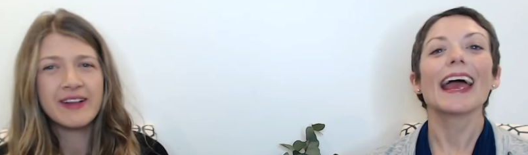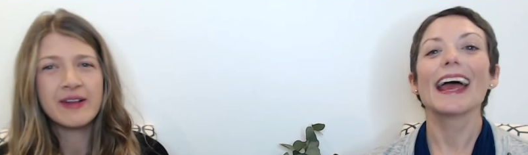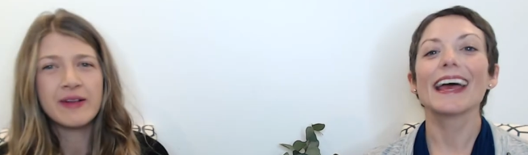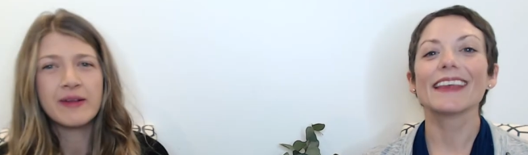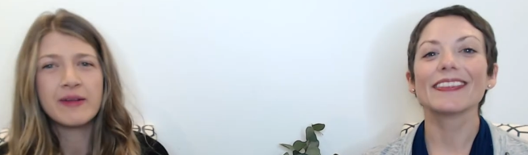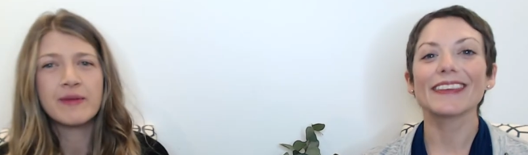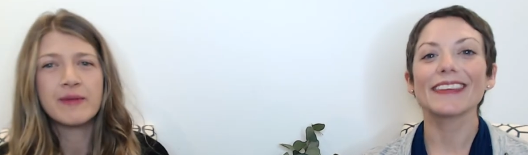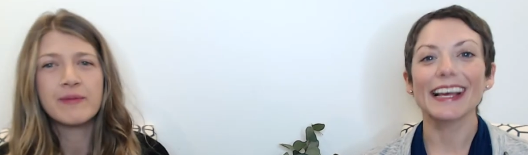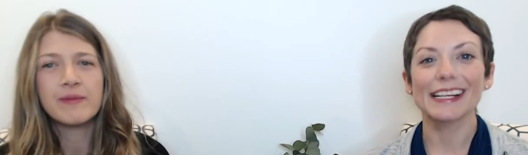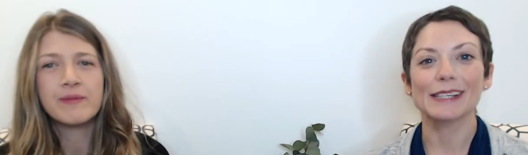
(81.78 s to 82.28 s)

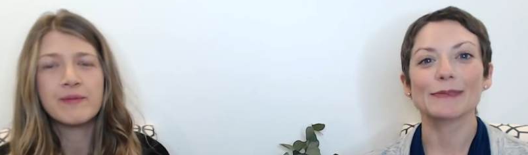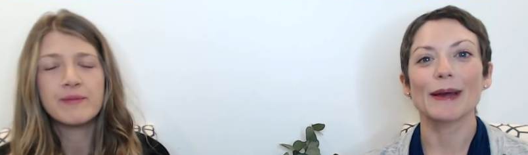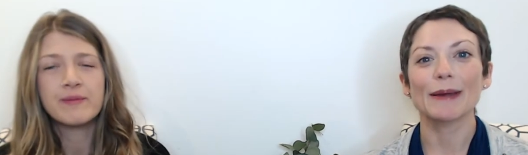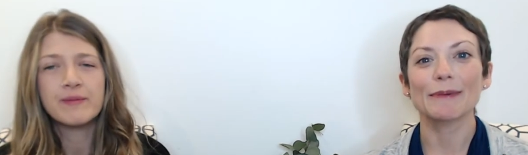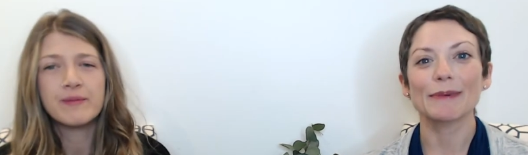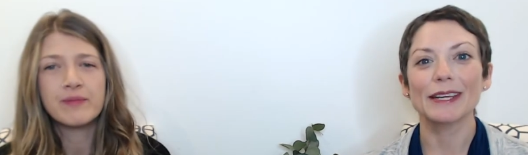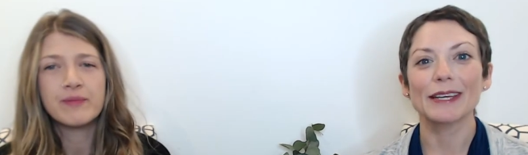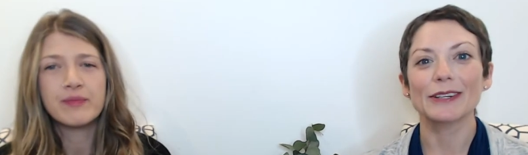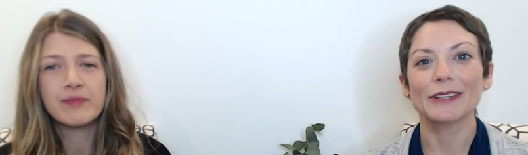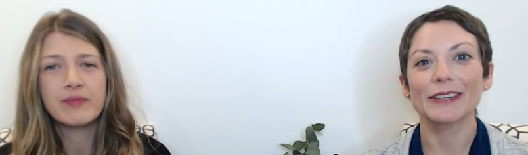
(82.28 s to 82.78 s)
Speaker 1: And that's why
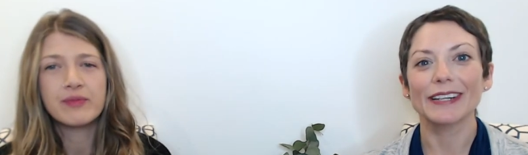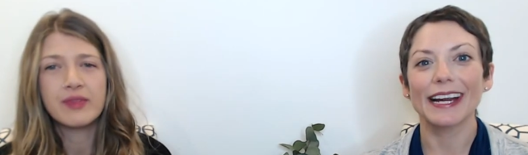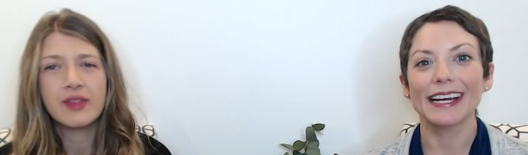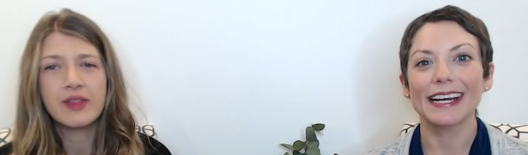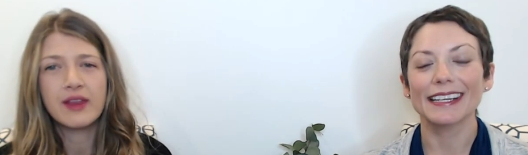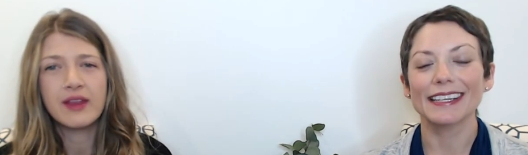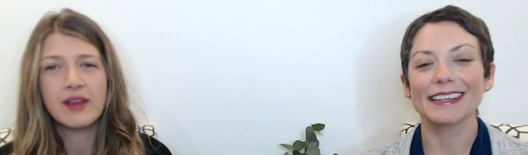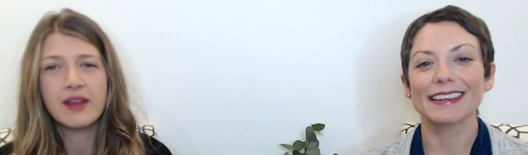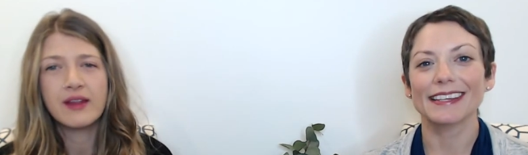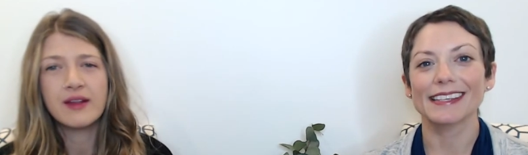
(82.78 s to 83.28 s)
we
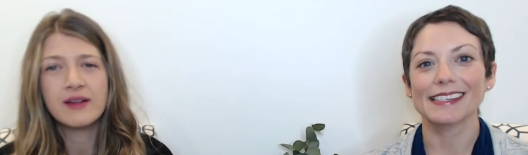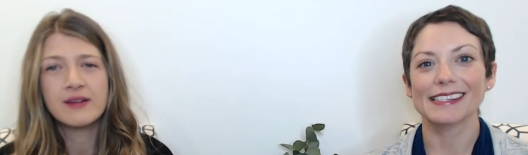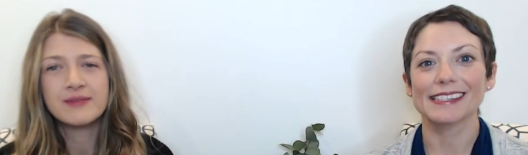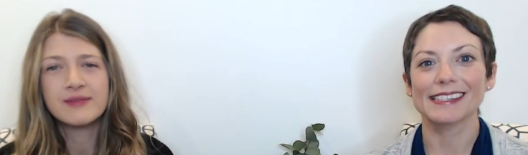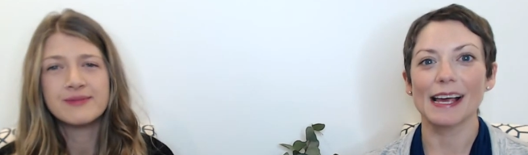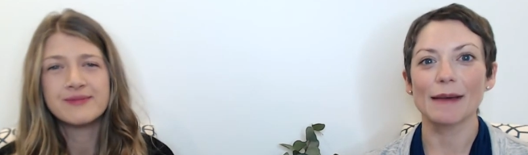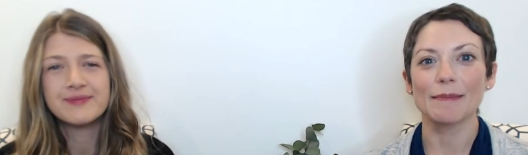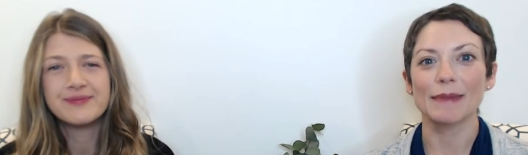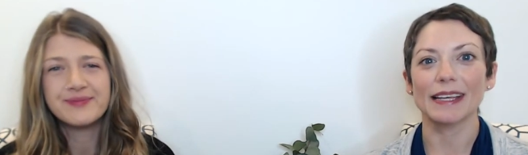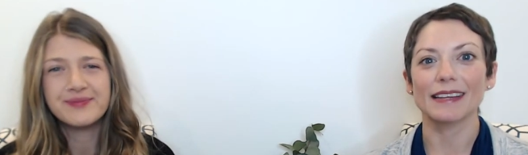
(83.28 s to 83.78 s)
created this
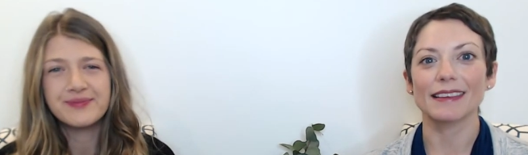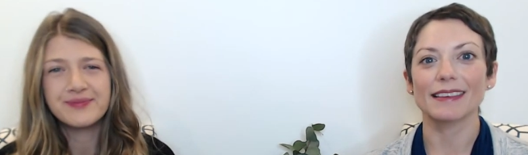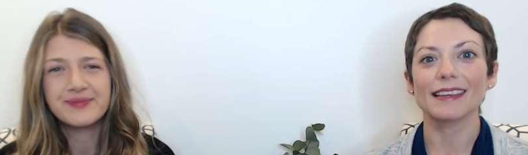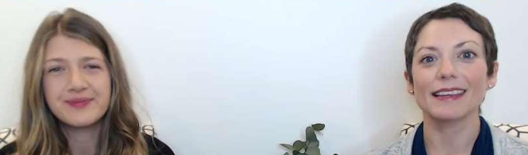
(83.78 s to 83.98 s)
summit.